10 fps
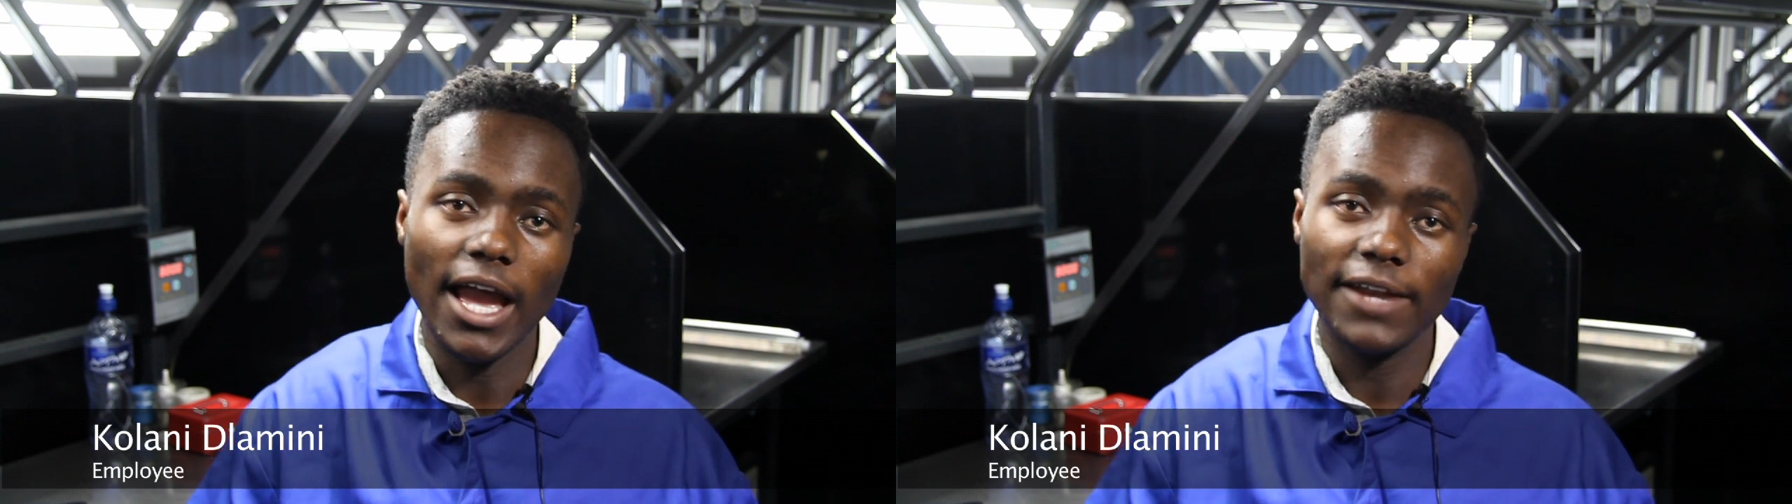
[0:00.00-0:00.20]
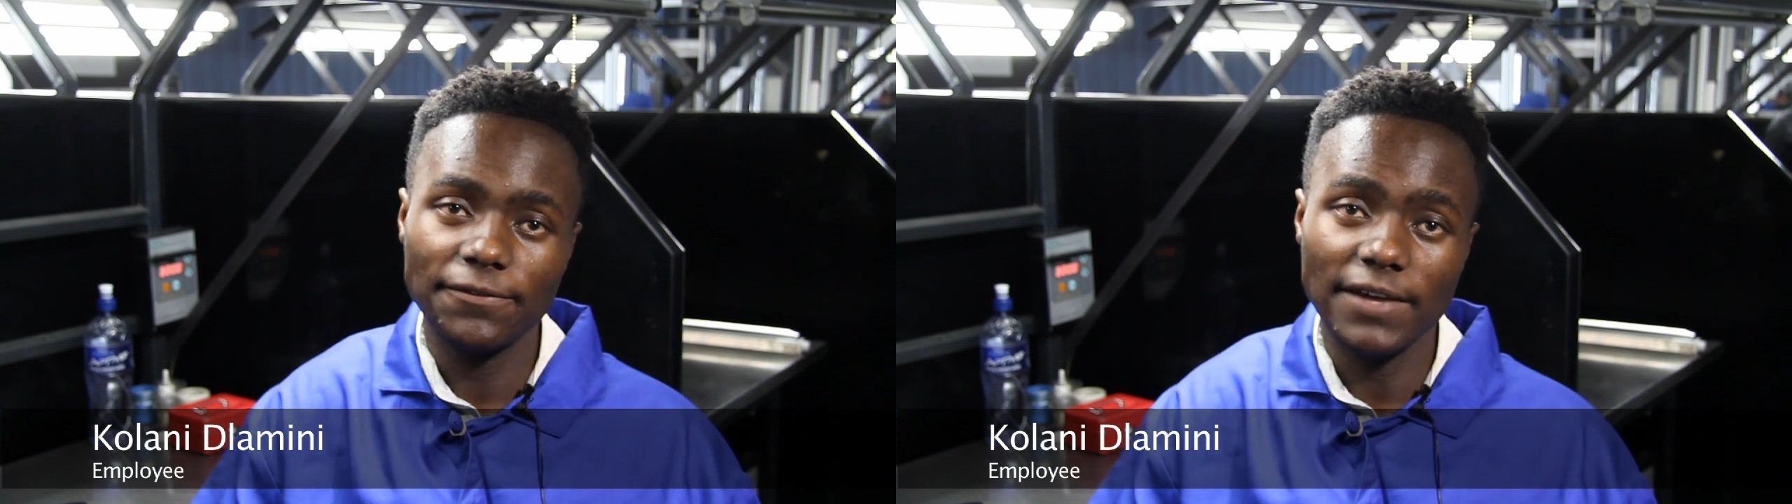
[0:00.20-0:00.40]

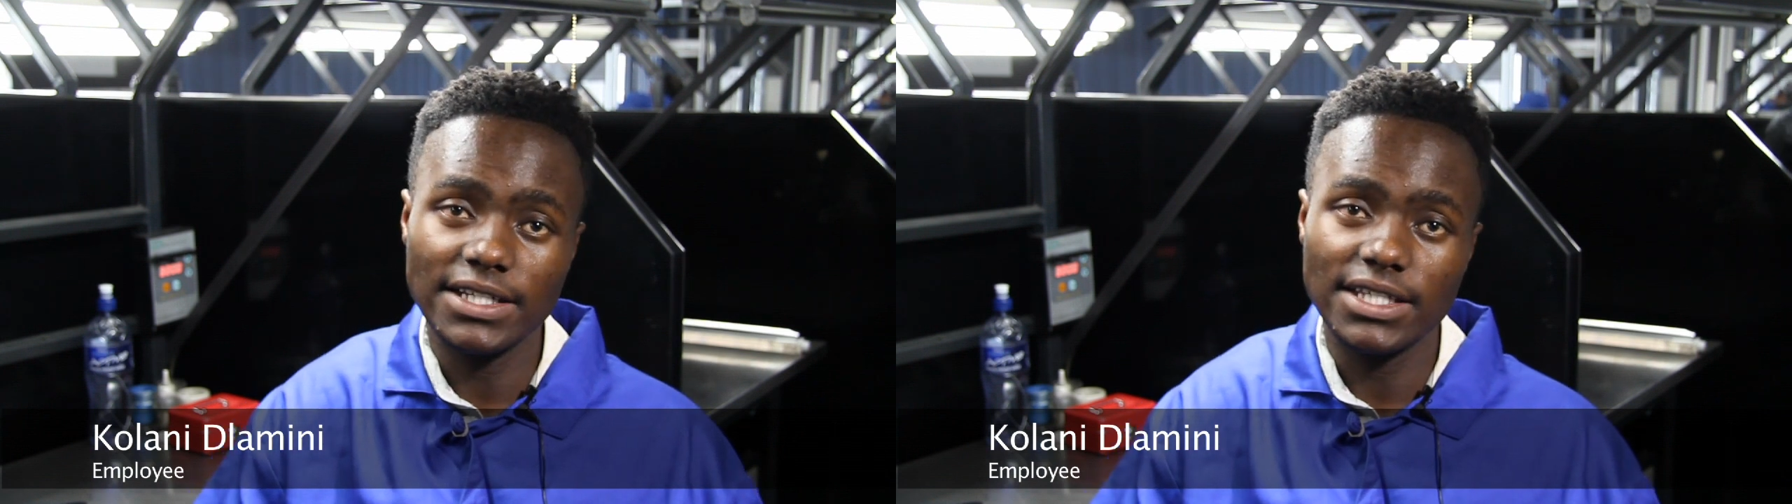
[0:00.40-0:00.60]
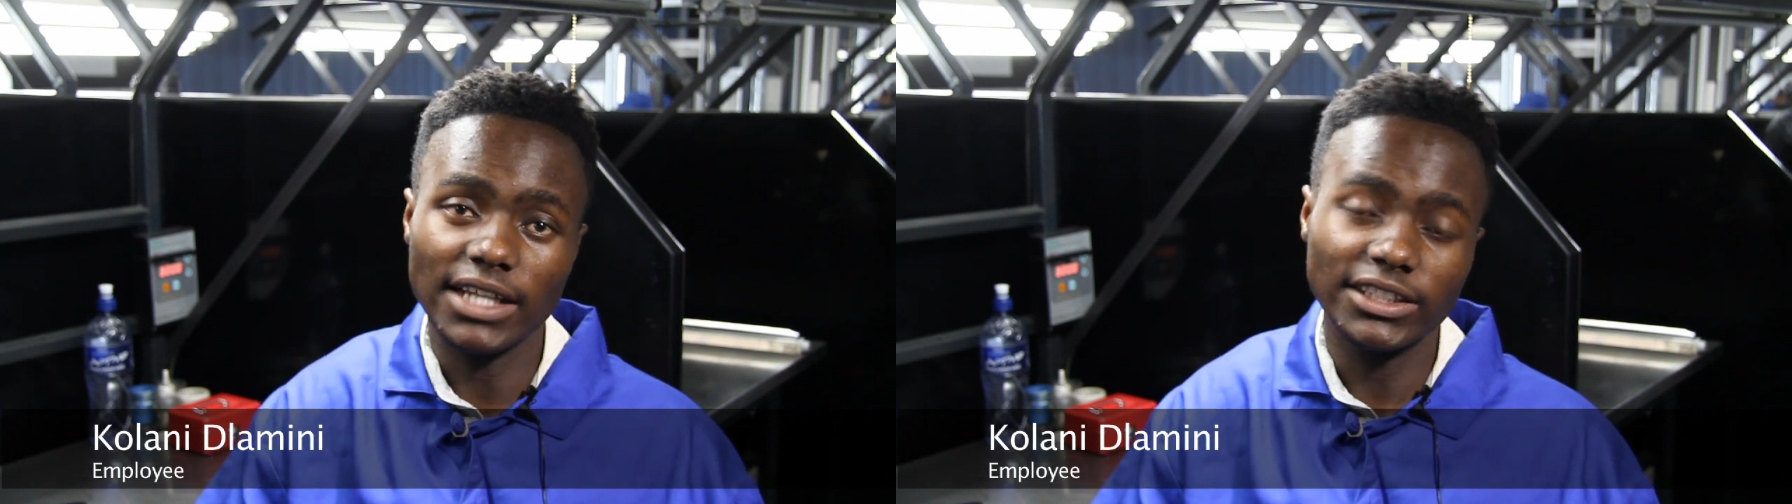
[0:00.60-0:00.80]
at
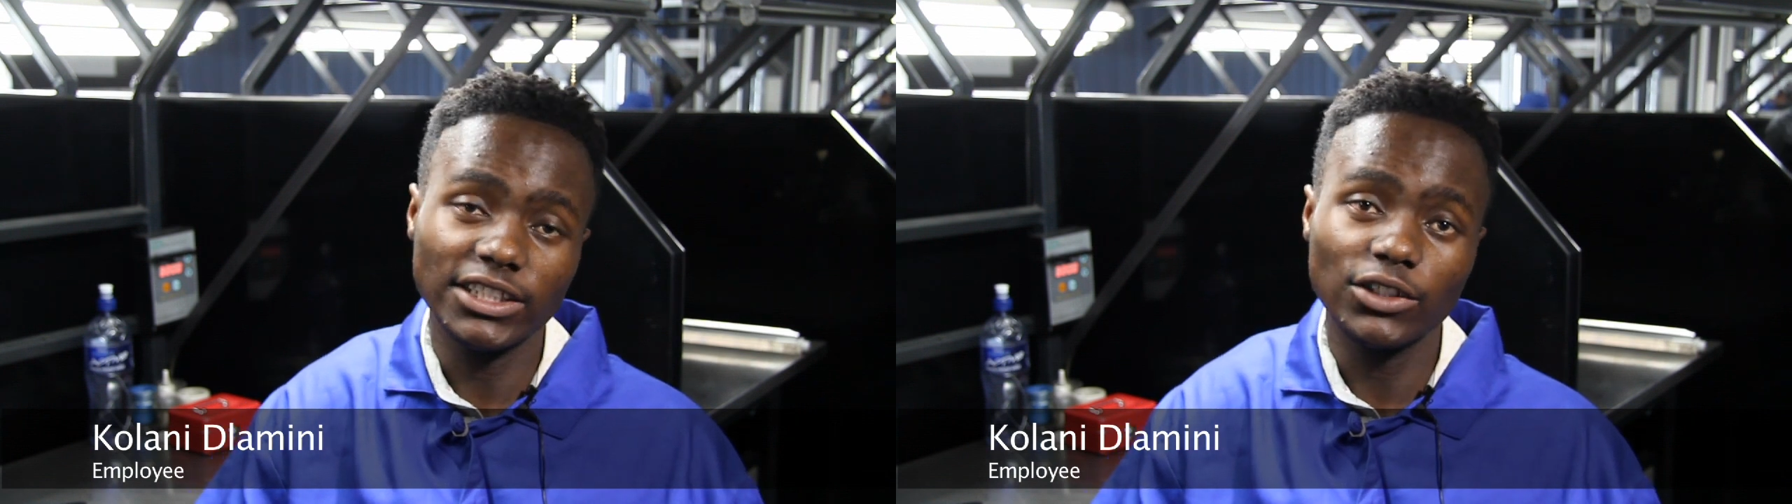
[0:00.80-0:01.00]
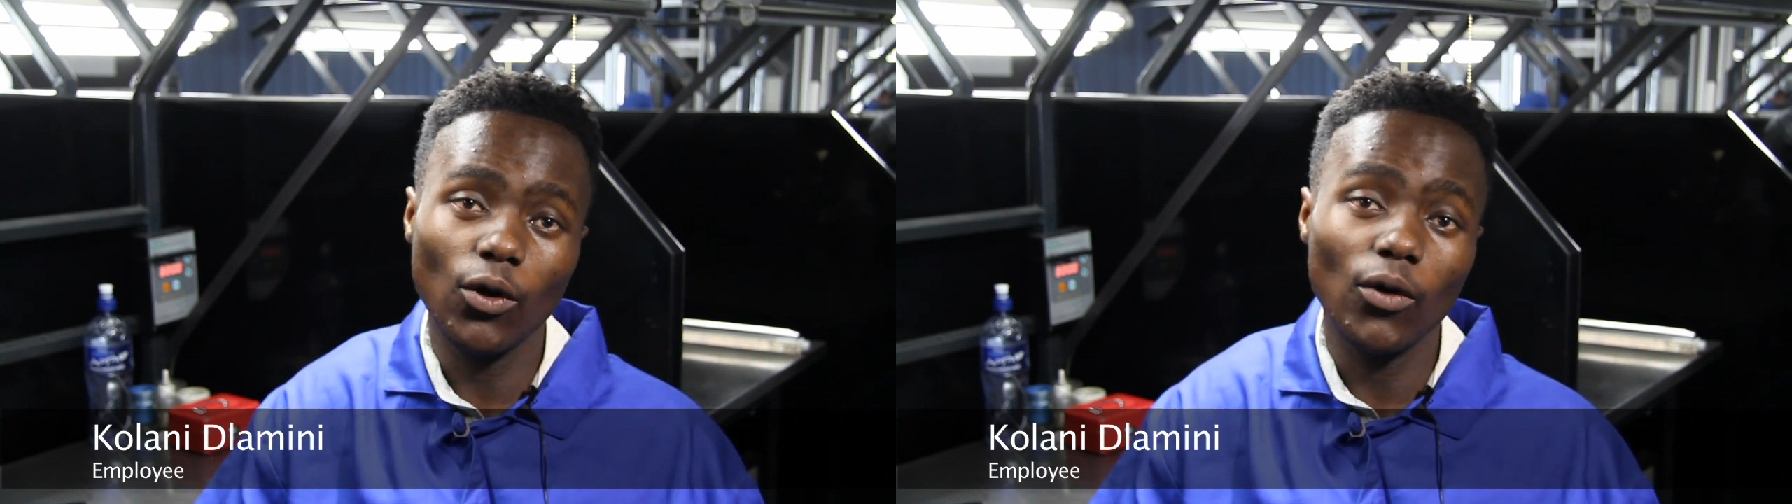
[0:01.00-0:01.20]
first I
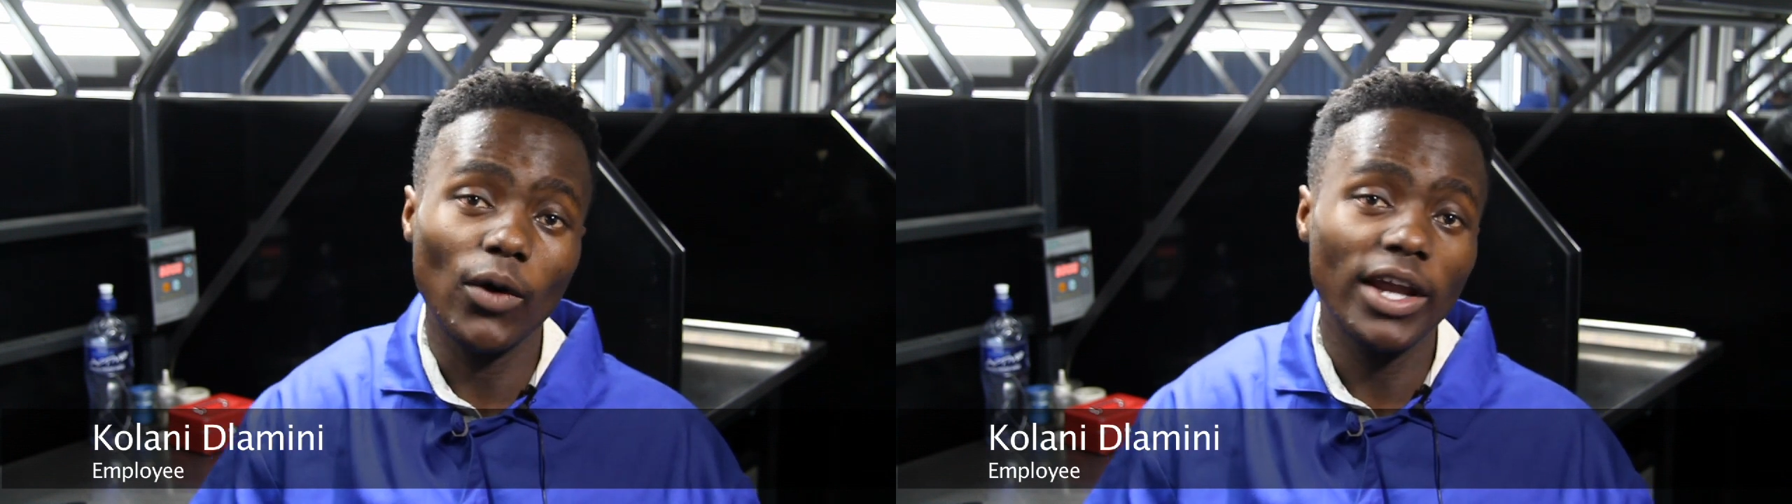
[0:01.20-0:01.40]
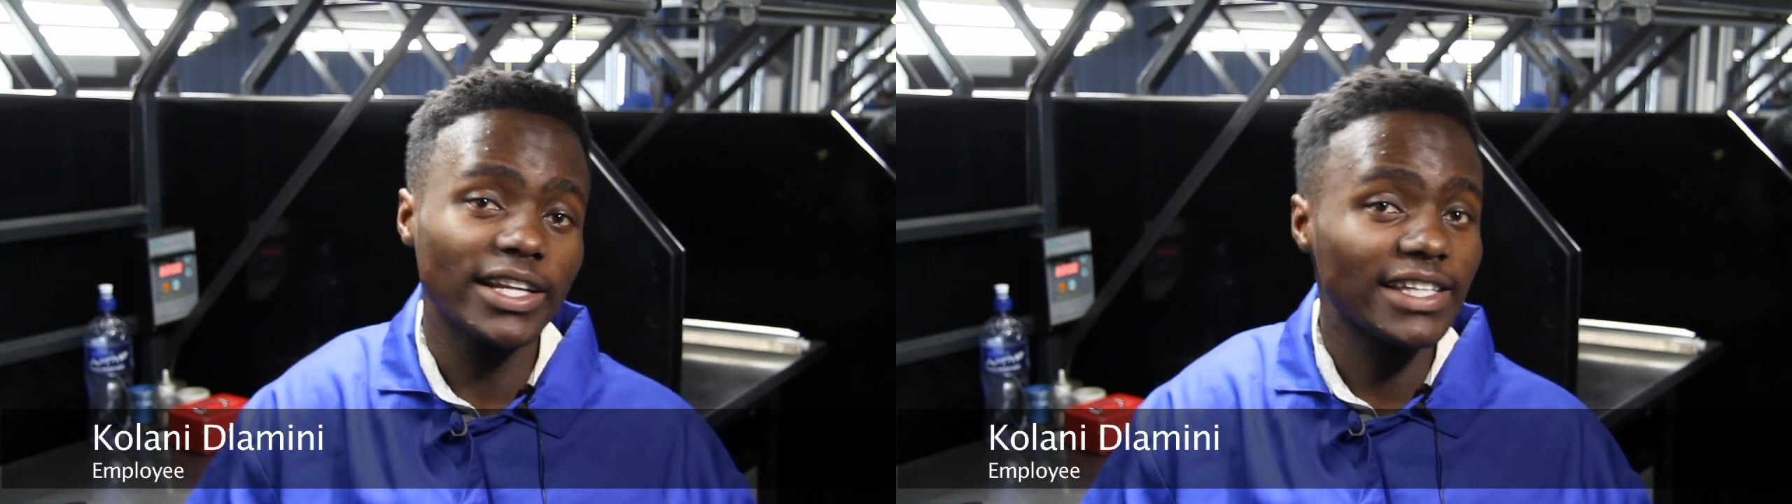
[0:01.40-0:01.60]
didn't know
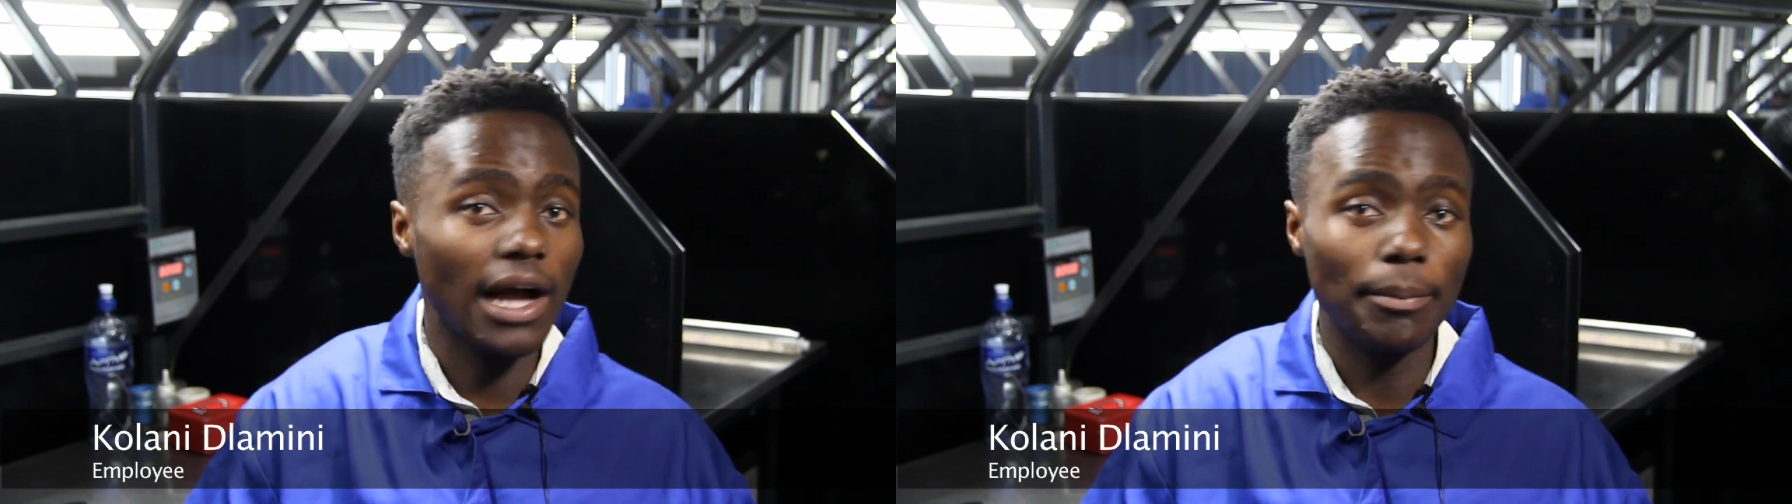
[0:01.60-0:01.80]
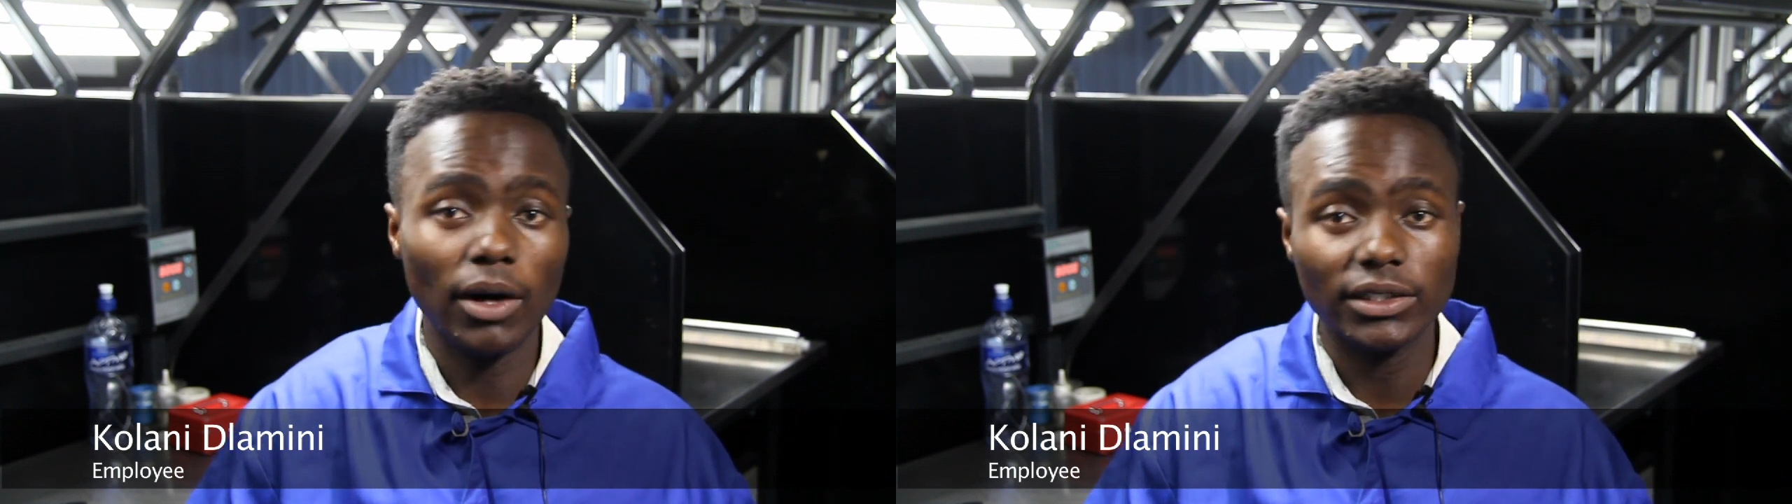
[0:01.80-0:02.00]

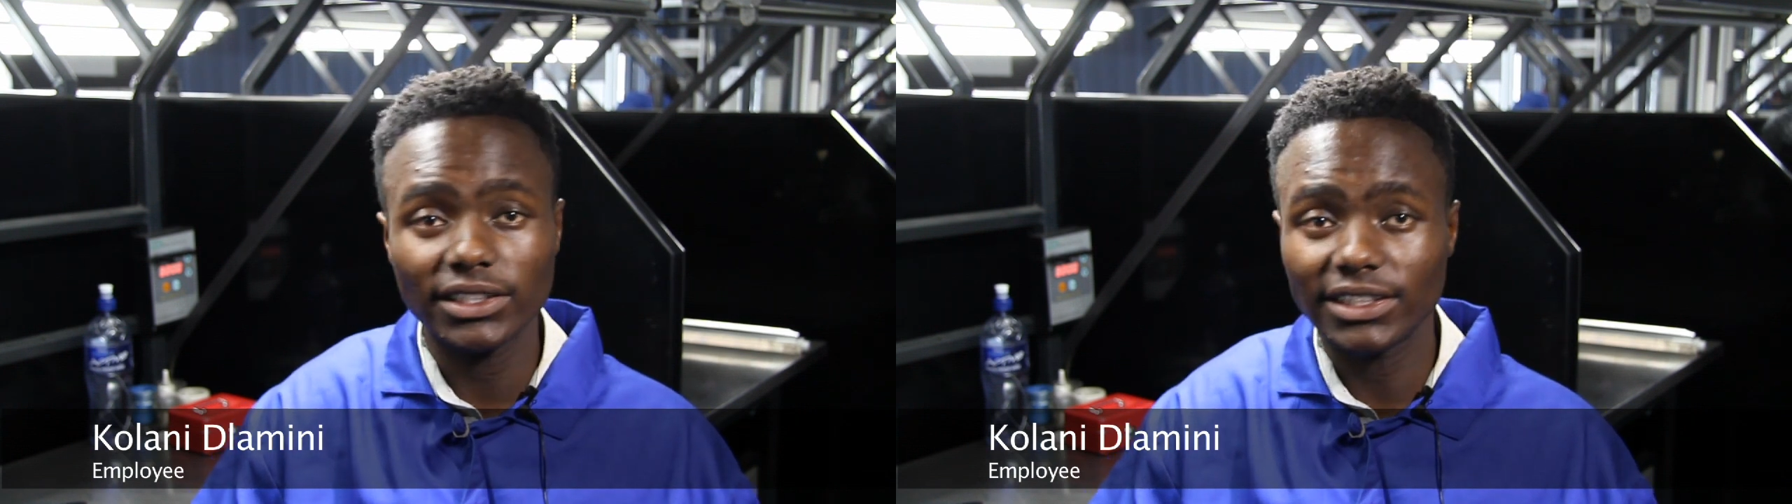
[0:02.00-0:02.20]
anything about